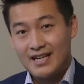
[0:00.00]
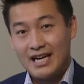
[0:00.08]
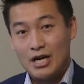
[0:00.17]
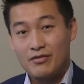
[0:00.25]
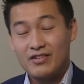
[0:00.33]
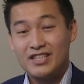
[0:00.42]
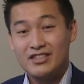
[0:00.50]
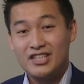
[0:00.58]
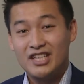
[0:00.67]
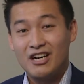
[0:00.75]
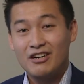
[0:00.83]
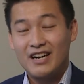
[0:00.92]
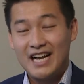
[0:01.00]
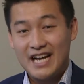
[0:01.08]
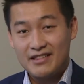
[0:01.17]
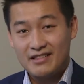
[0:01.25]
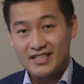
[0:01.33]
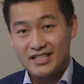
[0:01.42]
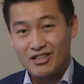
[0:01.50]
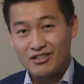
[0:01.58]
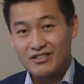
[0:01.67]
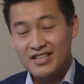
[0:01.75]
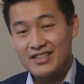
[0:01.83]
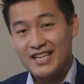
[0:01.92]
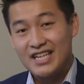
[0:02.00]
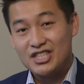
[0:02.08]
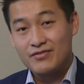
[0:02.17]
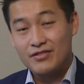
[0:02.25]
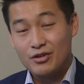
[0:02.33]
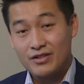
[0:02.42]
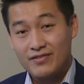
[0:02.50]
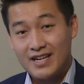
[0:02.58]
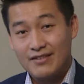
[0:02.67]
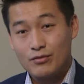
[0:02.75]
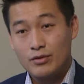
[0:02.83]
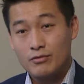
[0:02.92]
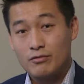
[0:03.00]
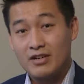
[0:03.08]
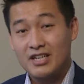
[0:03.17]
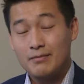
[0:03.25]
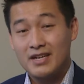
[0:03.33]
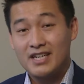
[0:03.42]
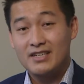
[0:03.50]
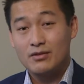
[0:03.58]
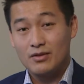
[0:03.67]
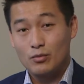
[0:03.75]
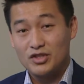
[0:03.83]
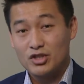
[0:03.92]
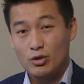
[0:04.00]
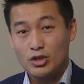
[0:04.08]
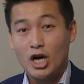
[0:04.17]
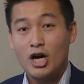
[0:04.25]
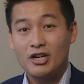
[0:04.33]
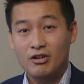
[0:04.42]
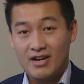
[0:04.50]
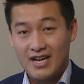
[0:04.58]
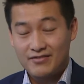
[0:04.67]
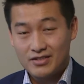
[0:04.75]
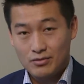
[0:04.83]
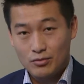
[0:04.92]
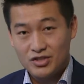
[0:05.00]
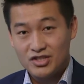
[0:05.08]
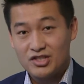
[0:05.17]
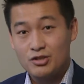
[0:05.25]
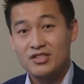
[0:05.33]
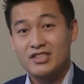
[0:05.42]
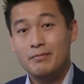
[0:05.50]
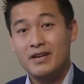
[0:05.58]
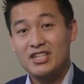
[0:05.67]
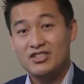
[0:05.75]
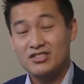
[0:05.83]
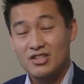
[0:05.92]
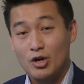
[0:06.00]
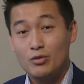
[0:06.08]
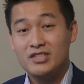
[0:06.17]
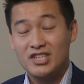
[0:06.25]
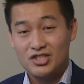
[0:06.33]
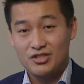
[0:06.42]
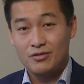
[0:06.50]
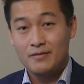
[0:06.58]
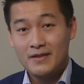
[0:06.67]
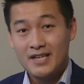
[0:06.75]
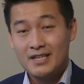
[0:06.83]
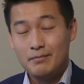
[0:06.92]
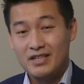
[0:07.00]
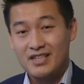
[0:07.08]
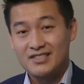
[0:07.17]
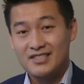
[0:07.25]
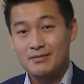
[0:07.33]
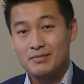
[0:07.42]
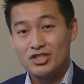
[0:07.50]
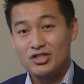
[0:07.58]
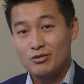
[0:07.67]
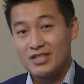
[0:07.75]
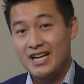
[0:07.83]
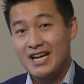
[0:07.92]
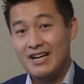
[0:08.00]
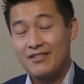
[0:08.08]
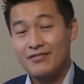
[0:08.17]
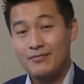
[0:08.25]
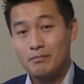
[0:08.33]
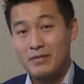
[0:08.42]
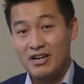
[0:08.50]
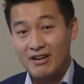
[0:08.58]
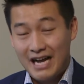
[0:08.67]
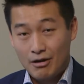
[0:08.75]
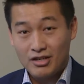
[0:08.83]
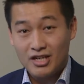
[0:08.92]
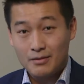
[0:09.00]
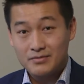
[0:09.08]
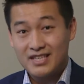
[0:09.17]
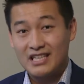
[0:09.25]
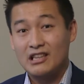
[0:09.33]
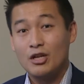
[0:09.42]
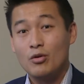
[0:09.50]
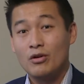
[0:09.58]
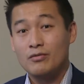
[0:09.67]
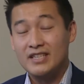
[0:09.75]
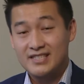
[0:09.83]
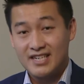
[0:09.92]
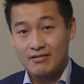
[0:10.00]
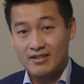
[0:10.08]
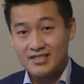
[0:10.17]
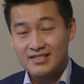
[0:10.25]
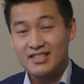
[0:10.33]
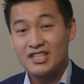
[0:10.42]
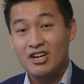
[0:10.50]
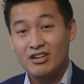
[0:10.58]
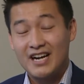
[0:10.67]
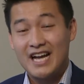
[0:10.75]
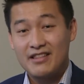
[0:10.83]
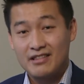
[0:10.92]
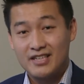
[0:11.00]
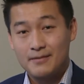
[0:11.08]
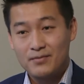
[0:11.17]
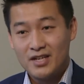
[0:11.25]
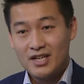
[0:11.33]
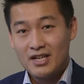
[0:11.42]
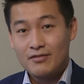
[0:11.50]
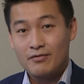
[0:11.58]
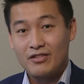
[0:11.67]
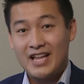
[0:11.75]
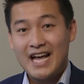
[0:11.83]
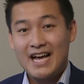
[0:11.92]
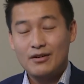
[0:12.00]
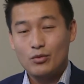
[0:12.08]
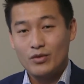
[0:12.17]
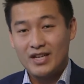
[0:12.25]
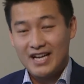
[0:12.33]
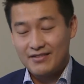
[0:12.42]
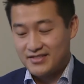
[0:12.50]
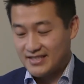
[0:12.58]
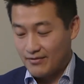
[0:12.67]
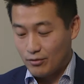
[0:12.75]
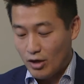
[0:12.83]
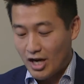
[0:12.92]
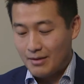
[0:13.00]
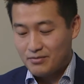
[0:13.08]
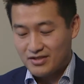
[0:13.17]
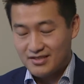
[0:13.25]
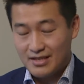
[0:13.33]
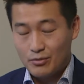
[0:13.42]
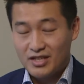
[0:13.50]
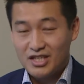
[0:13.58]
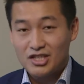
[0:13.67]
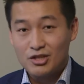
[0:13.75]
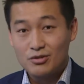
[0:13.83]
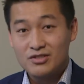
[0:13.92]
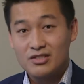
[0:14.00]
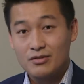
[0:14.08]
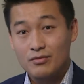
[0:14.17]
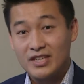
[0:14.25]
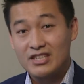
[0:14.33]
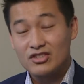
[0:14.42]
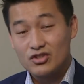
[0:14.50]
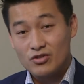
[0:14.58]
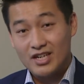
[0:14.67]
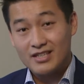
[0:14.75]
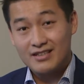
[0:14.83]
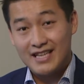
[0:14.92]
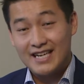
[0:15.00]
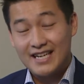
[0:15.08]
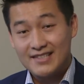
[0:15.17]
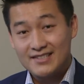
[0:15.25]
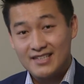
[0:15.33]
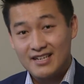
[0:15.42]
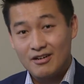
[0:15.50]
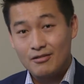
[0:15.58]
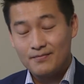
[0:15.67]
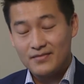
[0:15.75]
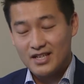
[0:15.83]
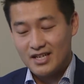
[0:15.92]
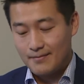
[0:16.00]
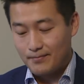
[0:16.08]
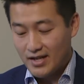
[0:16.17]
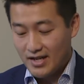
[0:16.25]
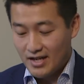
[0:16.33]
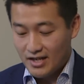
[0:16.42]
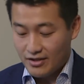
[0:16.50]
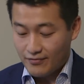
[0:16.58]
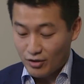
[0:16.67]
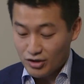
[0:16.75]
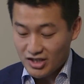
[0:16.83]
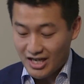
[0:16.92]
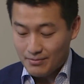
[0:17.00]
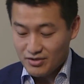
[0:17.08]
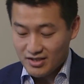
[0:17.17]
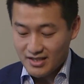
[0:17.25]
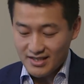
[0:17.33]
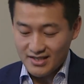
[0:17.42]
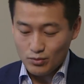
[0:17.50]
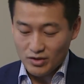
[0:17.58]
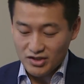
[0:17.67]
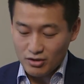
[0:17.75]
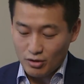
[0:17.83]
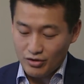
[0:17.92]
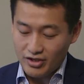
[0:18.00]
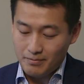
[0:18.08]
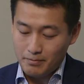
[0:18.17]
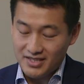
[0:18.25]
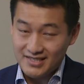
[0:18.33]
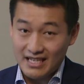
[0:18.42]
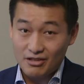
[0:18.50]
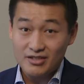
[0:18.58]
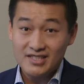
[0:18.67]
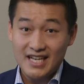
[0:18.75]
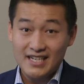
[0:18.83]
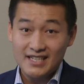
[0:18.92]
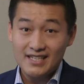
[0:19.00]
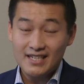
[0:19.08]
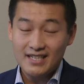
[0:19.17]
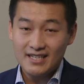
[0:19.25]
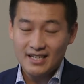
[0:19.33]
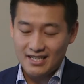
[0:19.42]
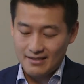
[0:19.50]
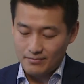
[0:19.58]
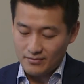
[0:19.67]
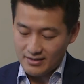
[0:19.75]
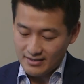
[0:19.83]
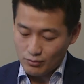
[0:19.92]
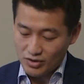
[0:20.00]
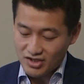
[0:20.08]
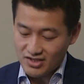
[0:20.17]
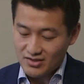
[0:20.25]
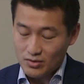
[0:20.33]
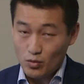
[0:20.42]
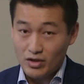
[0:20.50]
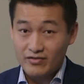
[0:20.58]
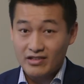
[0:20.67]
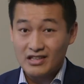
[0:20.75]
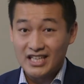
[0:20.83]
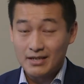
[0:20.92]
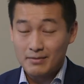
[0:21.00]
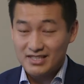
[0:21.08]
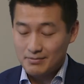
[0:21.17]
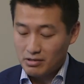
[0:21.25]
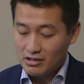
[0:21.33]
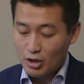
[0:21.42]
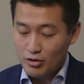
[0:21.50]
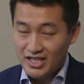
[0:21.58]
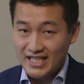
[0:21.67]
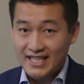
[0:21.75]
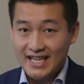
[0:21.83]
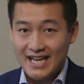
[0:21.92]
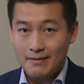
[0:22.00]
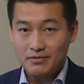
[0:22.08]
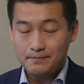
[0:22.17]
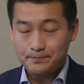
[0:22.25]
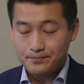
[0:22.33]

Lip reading: However, in the younger athlete, younger than the age of 35, we would recommend what's called autograft, which is using the patient's own tissue, because it's been shown to have better outcomes and lower re-tear rates in the younger athlete. For that, we have several options that we can use to reconstruct that ACL. The first option is what's called the patellar tendon, which is one of the ligaments below the kneecap.